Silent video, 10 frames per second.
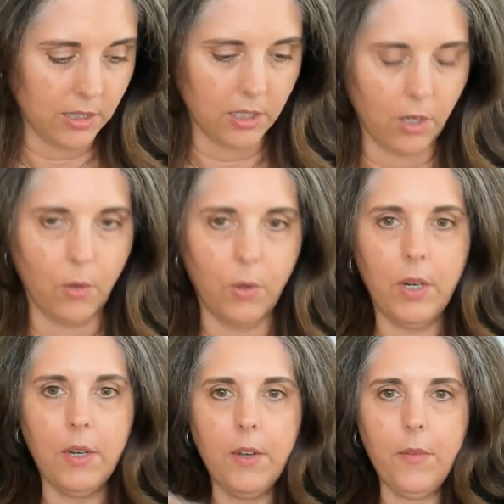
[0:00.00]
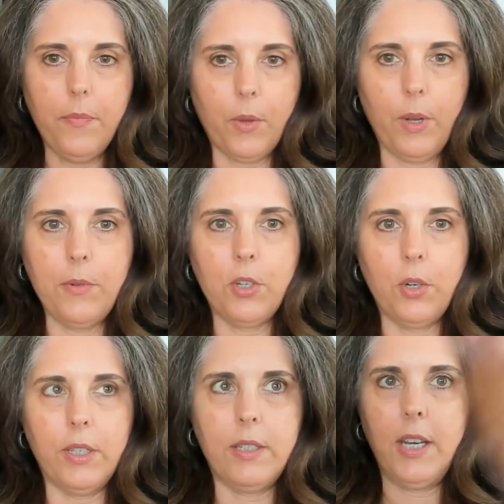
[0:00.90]
So what I'm doing
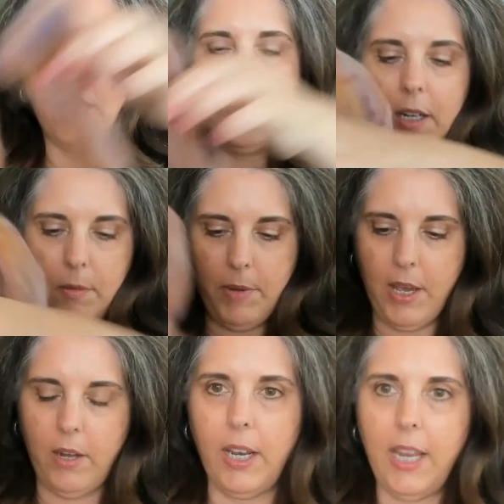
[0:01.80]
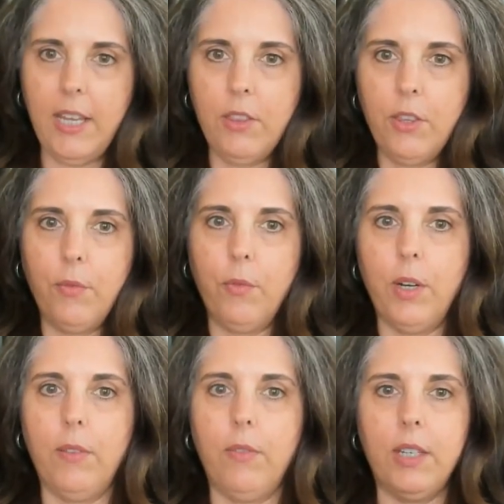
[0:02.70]
is taking about 1/8 of one of these